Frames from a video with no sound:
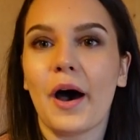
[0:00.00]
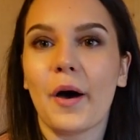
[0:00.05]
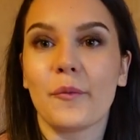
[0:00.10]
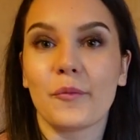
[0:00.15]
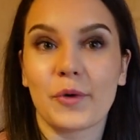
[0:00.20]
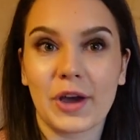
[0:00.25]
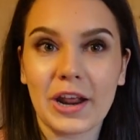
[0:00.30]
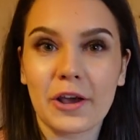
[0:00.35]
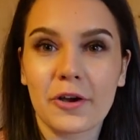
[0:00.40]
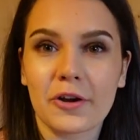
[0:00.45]

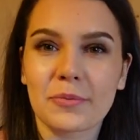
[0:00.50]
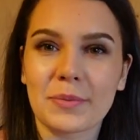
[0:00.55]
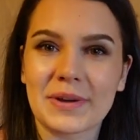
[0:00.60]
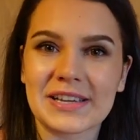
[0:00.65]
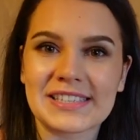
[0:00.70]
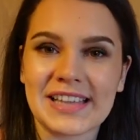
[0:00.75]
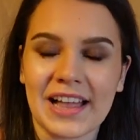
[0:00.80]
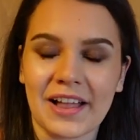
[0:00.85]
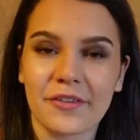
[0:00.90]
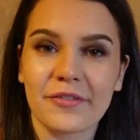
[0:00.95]
When I hurt
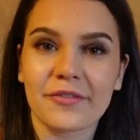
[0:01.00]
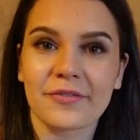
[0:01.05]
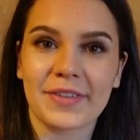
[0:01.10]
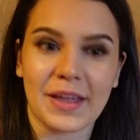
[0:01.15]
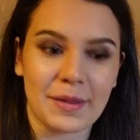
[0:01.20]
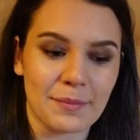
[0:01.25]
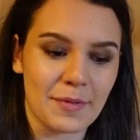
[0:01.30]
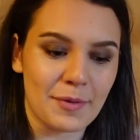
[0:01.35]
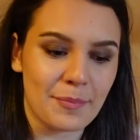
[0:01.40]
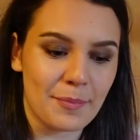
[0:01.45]
myself,
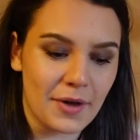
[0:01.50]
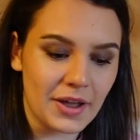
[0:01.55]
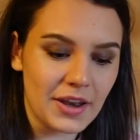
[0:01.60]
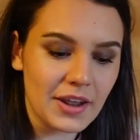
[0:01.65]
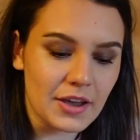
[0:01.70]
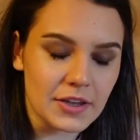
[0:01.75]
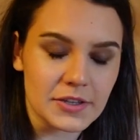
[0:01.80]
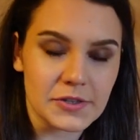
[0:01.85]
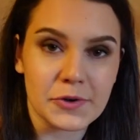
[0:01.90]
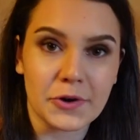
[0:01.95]
then my body
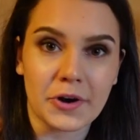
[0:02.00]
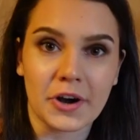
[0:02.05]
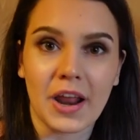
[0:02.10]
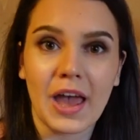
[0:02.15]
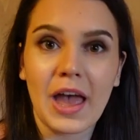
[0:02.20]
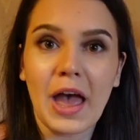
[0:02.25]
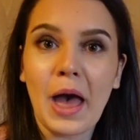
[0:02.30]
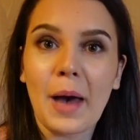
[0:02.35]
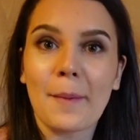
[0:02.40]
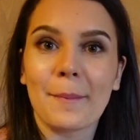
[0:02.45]
gets hurt,
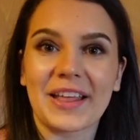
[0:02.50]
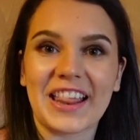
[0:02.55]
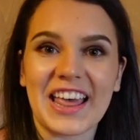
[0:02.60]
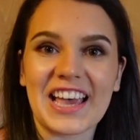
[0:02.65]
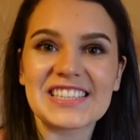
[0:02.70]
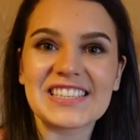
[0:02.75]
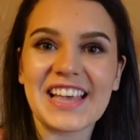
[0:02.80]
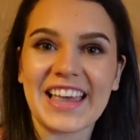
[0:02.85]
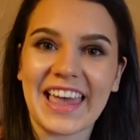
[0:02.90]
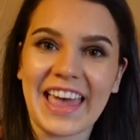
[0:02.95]
but
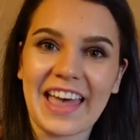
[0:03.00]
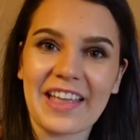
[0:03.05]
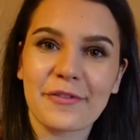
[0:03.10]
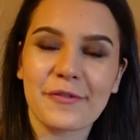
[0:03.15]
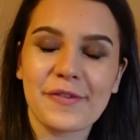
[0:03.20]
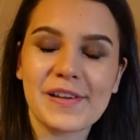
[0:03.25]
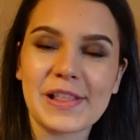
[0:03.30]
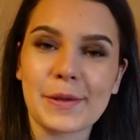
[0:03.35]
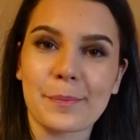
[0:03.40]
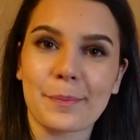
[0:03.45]
as I can't
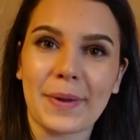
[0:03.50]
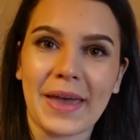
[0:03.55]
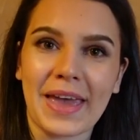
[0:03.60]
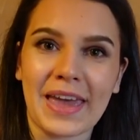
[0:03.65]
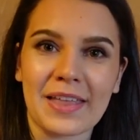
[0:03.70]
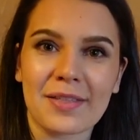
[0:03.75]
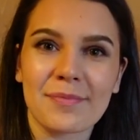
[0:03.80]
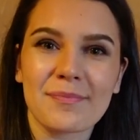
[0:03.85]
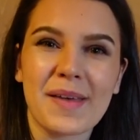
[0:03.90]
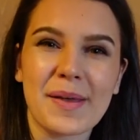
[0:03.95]
feel the
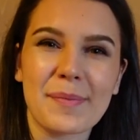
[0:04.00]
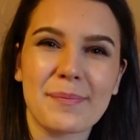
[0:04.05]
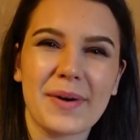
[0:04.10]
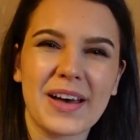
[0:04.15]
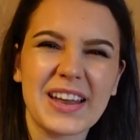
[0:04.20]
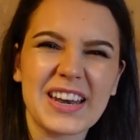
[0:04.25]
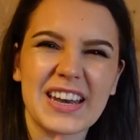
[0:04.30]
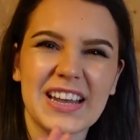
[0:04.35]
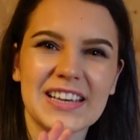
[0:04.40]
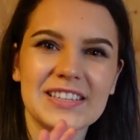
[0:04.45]
pain, my
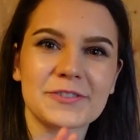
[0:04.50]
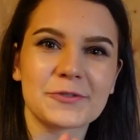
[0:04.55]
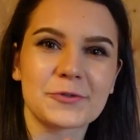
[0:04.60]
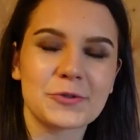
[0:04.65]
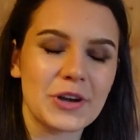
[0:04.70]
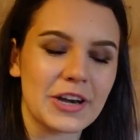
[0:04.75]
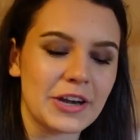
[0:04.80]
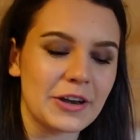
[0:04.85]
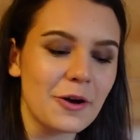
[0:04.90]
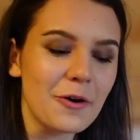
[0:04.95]
body doesn't
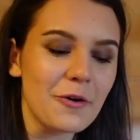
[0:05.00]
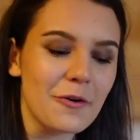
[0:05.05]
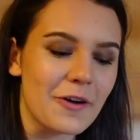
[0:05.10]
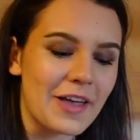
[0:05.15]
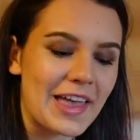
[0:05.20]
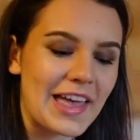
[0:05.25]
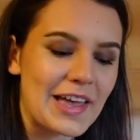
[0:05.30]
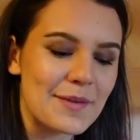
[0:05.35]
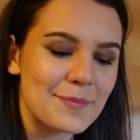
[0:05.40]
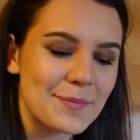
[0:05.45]
really know,
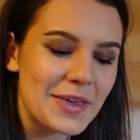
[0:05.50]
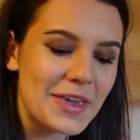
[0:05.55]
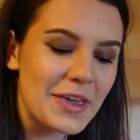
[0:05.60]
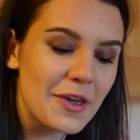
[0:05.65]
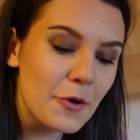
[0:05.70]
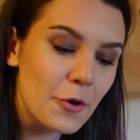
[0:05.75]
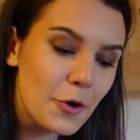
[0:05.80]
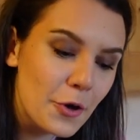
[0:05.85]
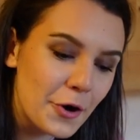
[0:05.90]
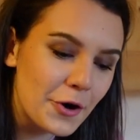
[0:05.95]
okay, I'm
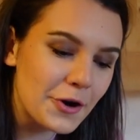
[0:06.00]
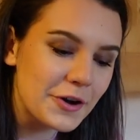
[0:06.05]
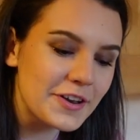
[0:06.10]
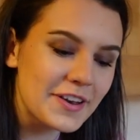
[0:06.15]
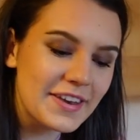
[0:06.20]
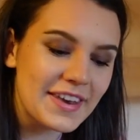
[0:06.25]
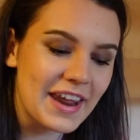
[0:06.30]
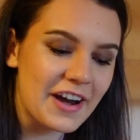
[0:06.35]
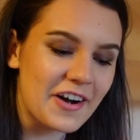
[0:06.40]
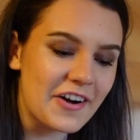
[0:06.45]

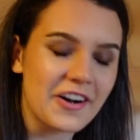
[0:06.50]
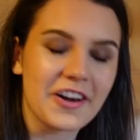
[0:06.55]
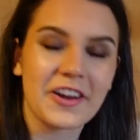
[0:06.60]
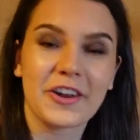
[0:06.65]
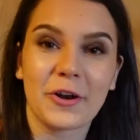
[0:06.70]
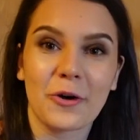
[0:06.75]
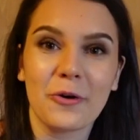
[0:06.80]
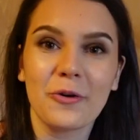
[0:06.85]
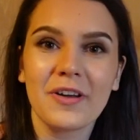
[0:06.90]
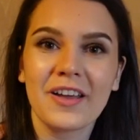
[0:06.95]
hurt there,
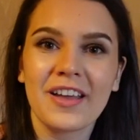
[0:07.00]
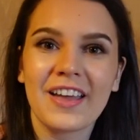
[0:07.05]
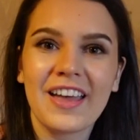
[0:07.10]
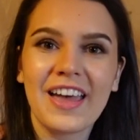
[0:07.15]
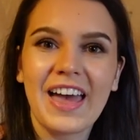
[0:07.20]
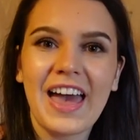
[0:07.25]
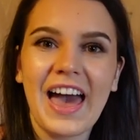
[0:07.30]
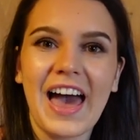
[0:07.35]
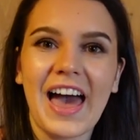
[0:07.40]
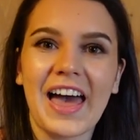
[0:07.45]
you know?
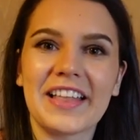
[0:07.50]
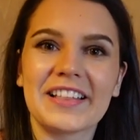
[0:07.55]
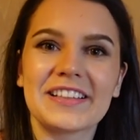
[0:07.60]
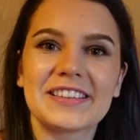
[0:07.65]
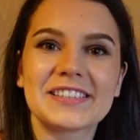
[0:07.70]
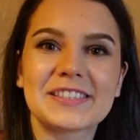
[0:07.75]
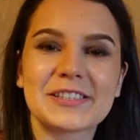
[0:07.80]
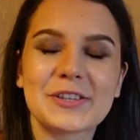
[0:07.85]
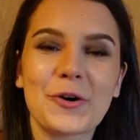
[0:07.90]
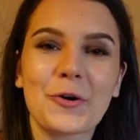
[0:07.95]
And
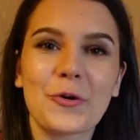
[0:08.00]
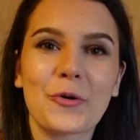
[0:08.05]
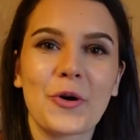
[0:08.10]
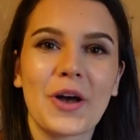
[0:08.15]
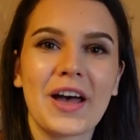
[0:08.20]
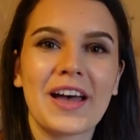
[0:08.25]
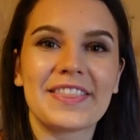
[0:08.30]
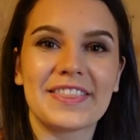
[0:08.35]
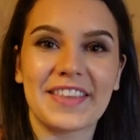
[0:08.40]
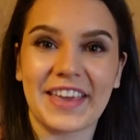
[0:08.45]
so
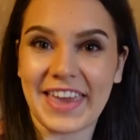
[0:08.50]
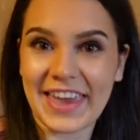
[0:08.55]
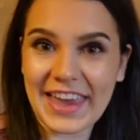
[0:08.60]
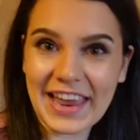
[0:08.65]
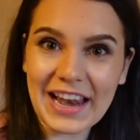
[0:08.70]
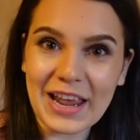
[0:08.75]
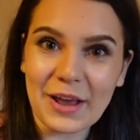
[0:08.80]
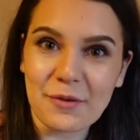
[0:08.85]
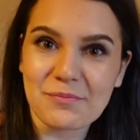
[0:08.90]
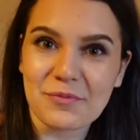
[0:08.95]
the
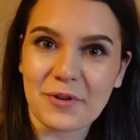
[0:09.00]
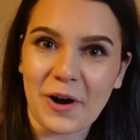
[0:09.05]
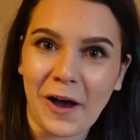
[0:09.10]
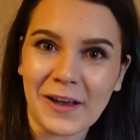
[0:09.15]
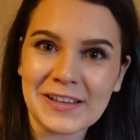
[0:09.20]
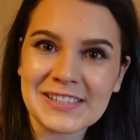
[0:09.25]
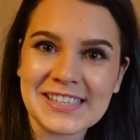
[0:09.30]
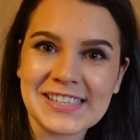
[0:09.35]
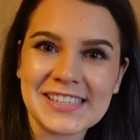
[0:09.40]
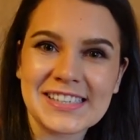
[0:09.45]
healing
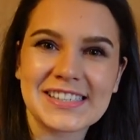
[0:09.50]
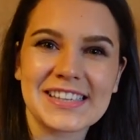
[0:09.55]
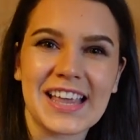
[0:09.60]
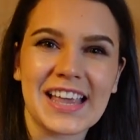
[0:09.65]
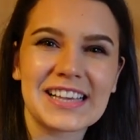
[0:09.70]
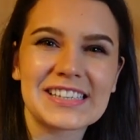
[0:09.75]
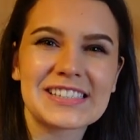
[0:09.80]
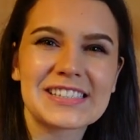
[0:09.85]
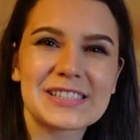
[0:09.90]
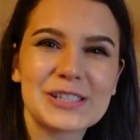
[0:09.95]
process
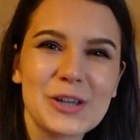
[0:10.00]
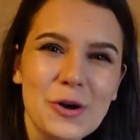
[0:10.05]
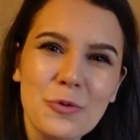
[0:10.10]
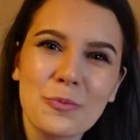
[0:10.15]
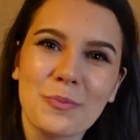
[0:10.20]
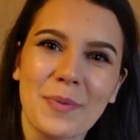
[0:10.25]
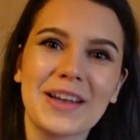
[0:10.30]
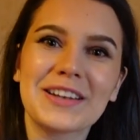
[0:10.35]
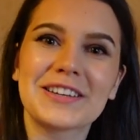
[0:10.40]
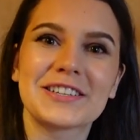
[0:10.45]
takes so
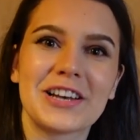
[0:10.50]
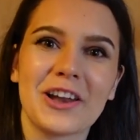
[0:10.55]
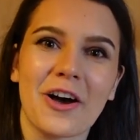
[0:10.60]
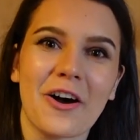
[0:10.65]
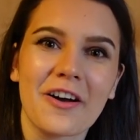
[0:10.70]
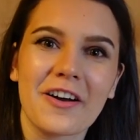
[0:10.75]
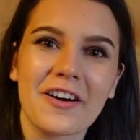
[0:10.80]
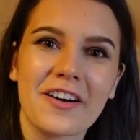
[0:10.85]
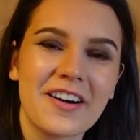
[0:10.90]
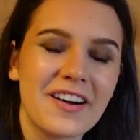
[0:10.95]
much
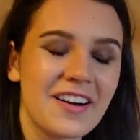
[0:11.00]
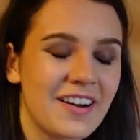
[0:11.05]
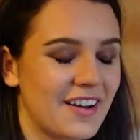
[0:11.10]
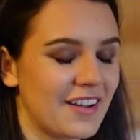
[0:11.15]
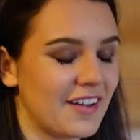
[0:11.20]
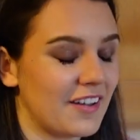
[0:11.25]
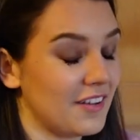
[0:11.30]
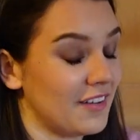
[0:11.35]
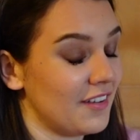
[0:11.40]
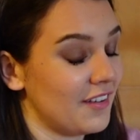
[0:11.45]
longer.
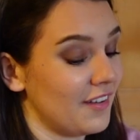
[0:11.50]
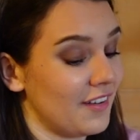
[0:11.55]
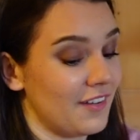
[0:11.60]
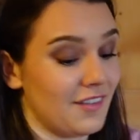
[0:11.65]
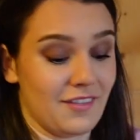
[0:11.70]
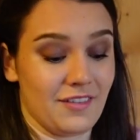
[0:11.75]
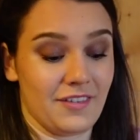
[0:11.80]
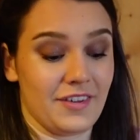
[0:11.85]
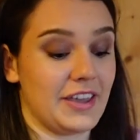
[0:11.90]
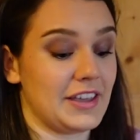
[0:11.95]

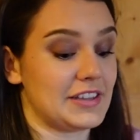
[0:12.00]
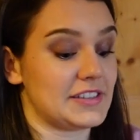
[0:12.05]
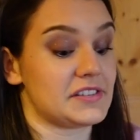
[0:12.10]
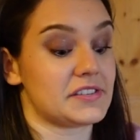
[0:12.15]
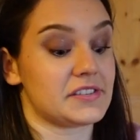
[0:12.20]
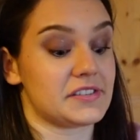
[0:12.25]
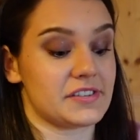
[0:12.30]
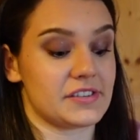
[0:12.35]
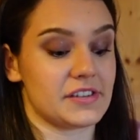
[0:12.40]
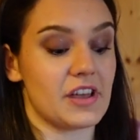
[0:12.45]

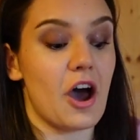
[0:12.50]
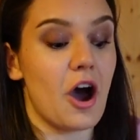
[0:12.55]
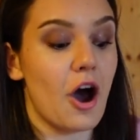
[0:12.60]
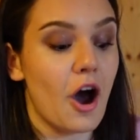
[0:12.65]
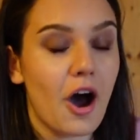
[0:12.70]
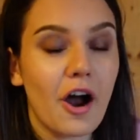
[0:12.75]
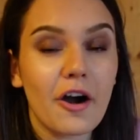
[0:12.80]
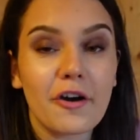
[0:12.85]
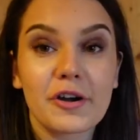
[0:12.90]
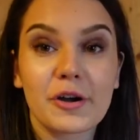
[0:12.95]
It's
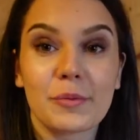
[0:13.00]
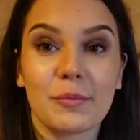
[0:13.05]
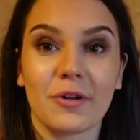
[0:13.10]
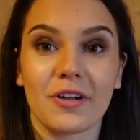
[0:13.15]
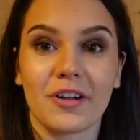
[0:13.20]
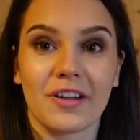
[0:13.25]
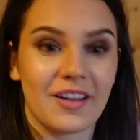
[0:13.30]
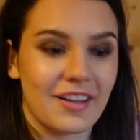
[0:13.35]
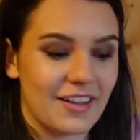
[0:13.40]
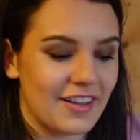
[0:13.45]

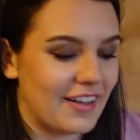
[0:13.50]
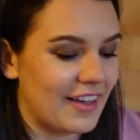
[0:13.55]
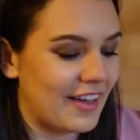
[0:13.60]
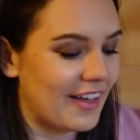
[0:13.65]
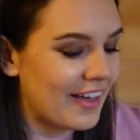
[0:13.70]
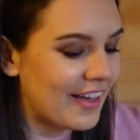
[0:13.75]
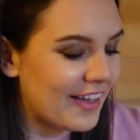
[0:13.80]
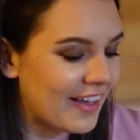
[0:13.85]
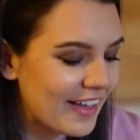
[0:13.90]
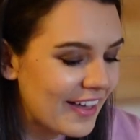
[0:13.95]
horrible.
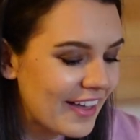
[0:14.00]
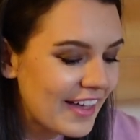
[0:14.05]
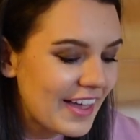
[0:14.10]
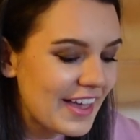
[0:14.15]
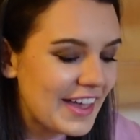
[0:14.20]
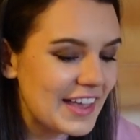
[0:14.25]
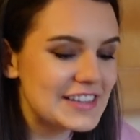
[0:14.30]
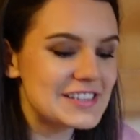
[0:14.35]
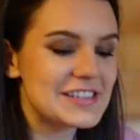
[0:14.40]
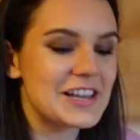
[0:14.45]

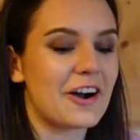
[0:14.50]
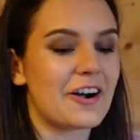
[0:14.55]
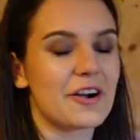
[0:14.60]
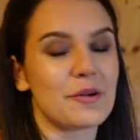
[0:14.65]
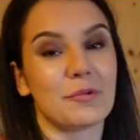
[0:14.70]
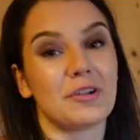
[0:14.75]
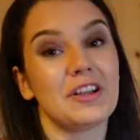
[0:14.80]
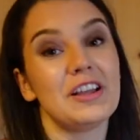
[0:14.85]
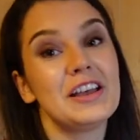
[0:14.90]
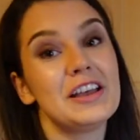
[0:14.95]
It's
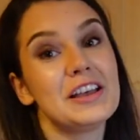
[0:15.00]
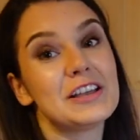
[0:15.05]
horrible.